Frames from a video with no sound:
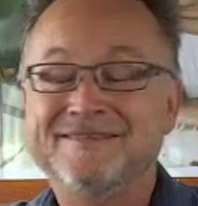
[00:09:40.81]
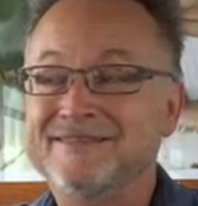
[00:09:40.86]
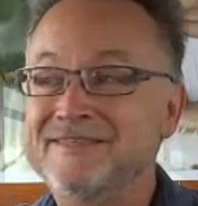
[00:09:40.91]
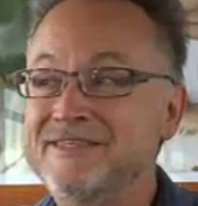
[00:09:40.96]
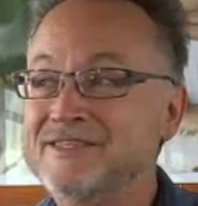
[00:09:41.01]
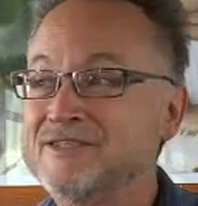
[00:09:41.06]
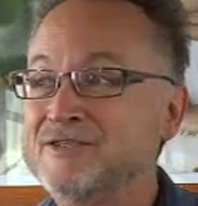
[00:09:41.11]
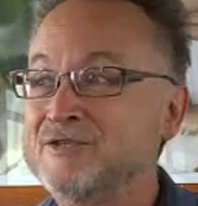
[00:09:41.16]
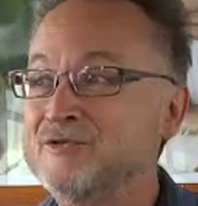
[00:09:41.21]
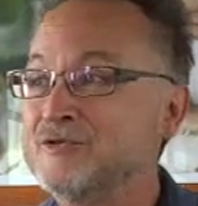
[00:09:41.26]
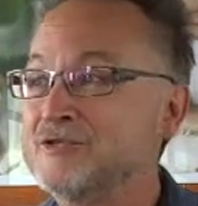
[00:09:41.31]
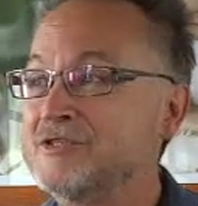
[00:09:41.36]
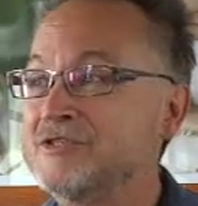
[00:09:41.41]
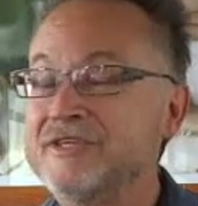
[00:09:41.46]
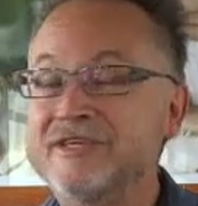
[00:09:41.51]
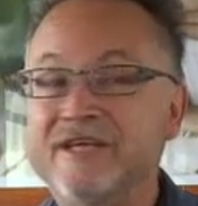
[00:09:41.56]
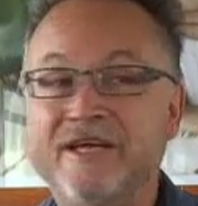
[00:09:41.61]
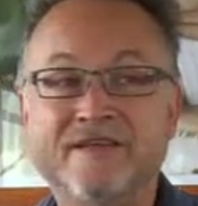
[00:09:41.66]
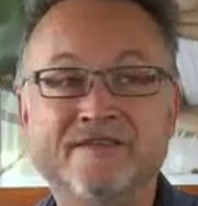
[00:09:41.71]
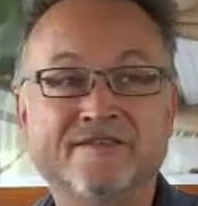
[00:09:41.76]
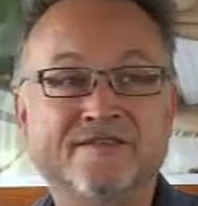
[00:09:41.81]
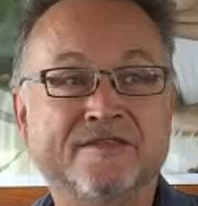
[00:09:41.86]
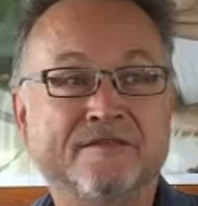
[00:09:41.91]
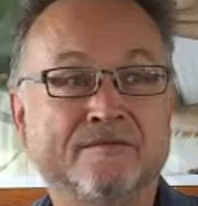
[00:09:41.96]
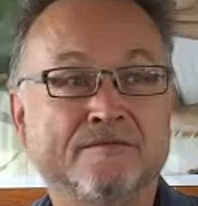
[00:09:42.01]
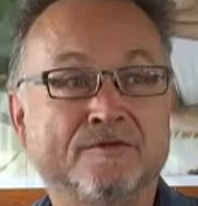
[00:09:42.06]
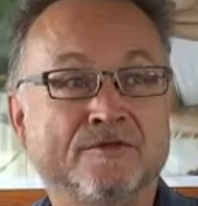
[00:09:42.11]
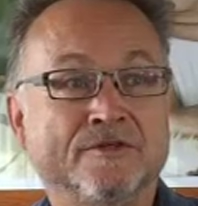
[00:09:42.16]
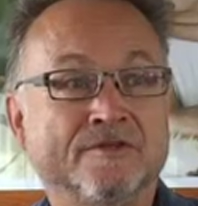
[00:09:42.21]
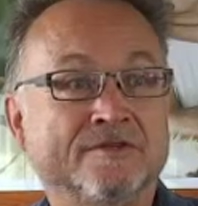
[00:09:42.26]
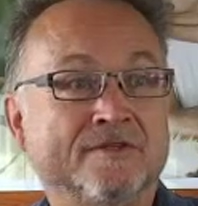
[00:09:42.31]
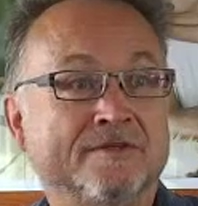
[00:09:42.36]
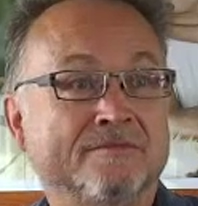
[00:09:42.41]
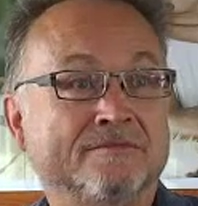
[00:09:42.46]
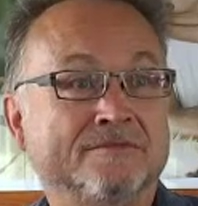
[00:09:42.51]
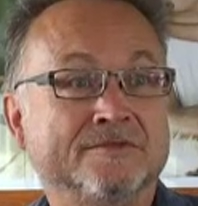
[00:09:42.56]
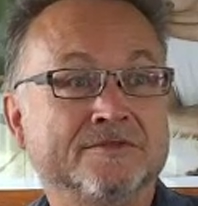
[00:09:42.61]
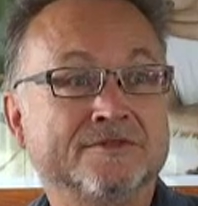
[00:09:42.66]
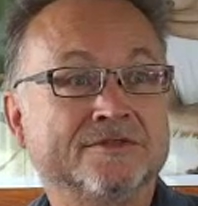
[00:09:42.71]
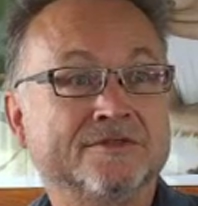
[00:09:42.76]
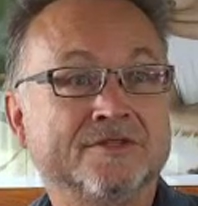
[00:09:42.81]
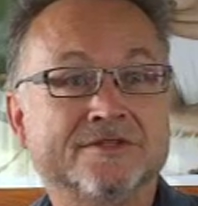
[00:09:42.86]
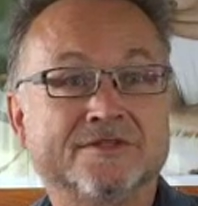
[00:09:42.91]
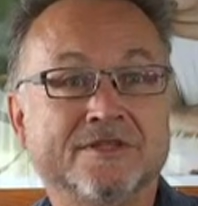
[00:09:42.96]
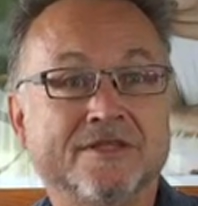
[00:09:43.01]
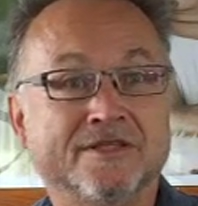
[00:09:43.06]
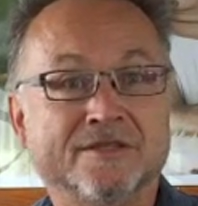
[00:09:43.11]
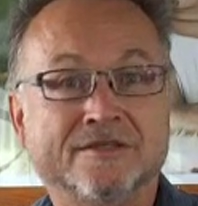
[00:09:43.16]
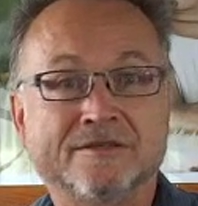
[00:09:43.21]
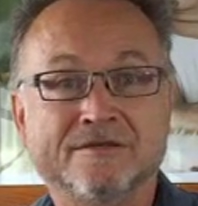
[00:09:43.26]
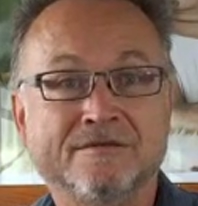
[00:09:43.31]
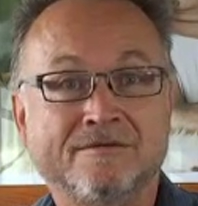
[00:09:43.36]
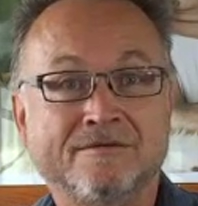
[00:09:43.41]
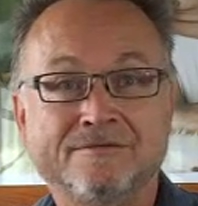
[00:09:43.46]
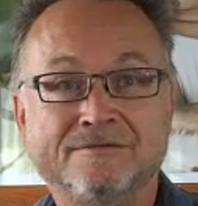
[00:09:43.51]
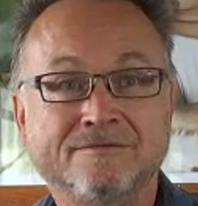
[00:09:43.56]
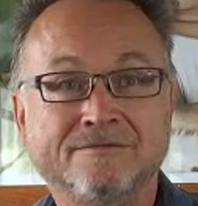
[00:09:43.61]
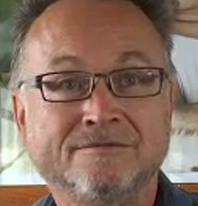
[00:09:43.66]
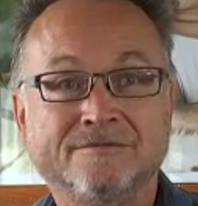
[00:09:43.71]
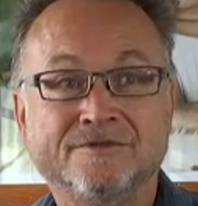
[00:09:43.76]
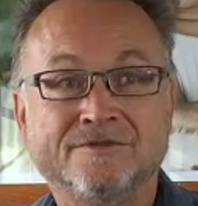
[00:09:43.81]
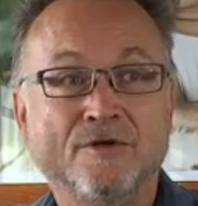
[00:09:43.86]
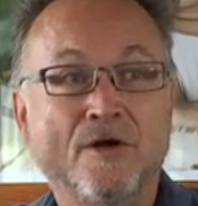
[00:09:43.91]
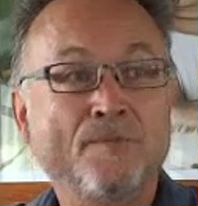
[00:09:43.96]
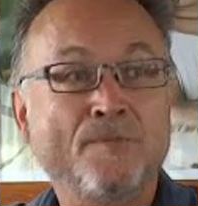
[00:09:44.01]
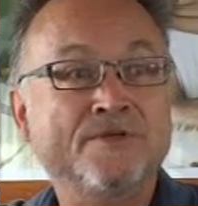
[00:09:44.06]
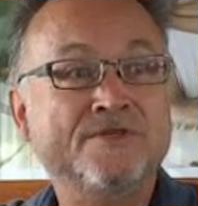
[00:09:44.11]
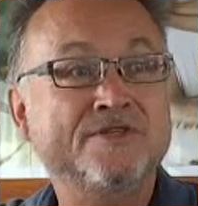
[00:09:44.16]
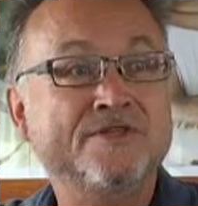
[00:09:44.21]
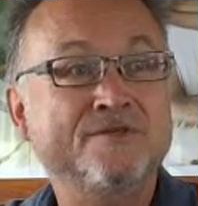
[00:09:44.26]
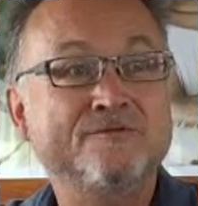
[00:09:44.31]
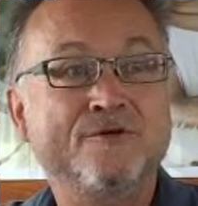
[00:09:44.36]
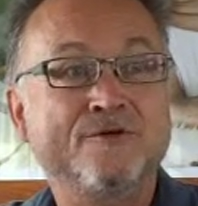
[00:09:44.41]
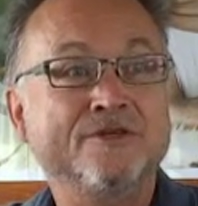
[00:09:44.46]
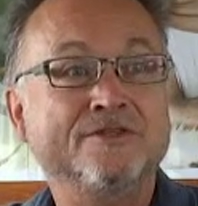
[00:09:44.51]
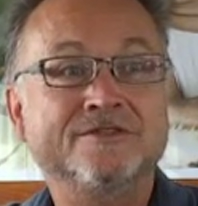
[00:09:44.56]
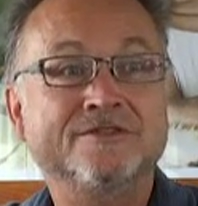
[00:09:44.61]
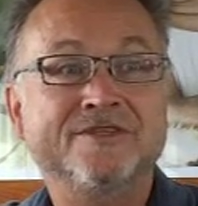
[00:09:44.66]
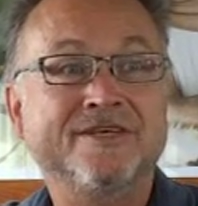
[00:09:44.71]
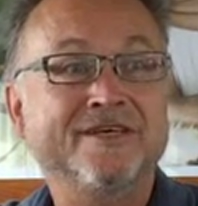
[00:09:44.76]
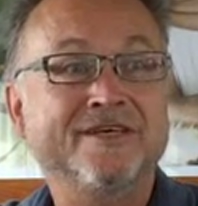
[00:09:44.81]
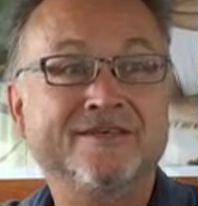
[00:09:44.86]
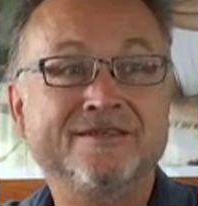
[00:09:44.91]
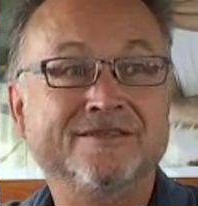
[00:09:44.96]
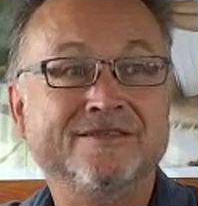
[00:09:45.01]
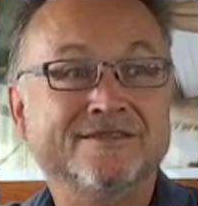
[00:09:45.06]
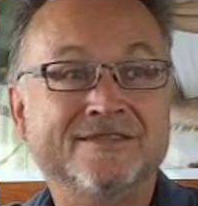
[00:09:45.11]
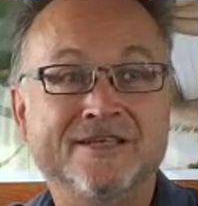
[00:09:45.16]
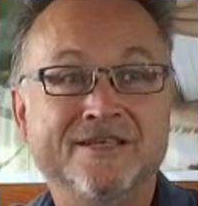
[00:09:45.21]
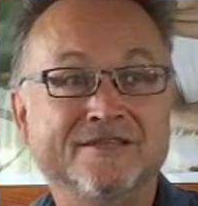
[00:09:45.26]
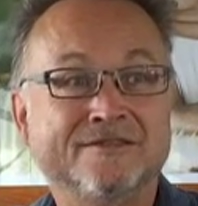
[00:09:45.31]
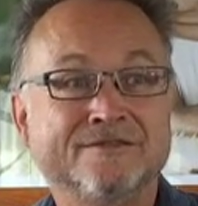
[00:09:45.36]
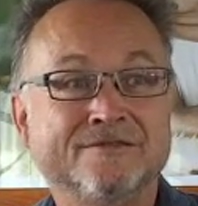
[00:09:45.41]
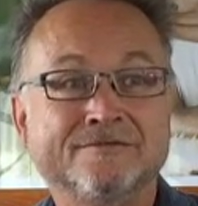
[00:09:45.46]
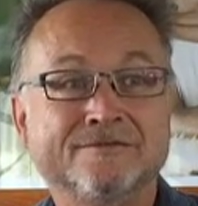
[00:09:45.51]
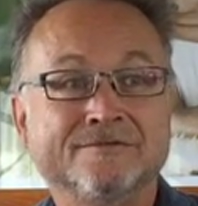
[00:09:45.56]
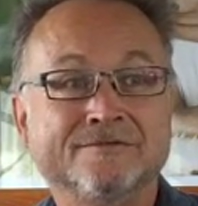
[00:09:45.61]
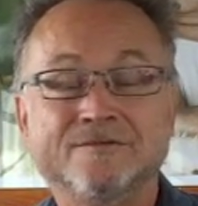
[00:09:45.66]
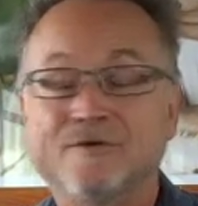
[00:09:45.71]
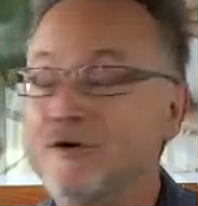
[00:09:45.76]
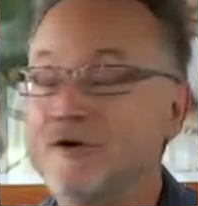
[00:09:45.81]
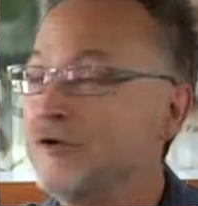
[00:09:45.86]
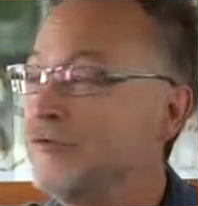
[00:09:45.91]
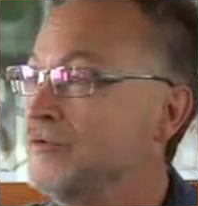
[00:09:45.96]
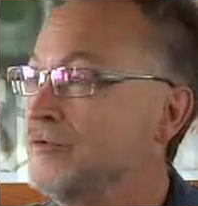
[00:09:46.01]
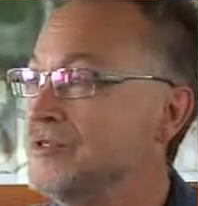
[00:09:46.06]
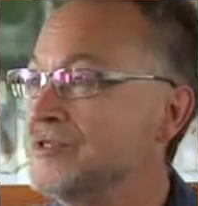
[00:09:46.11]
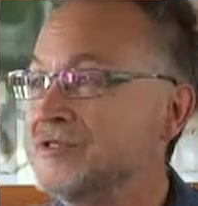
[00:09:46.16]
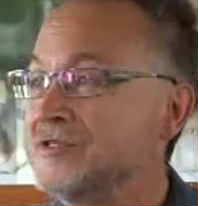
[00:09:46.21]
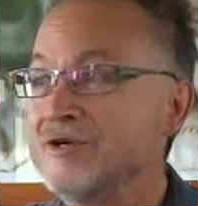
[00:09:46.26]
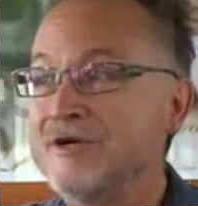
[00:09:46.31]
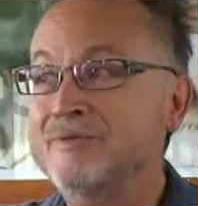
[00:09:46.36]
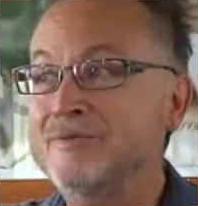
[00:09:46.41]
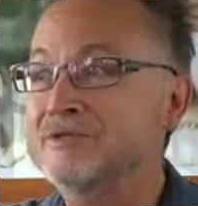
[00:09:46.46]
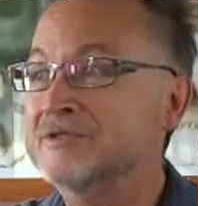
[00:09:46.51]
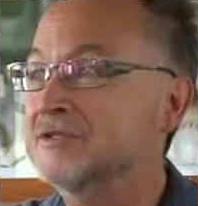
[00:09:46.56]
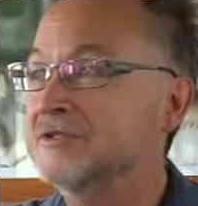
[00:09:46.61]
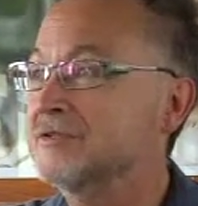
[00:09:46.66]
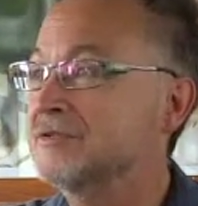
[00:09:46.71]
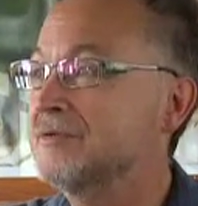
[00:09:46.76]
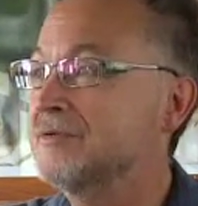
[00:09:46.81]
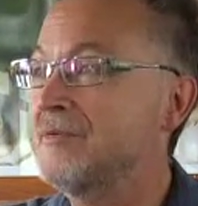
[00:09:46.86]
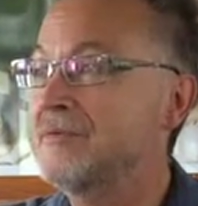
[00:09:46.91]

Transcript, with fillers: is used against them or something. It's just like the opposite what they said. Always the opposite.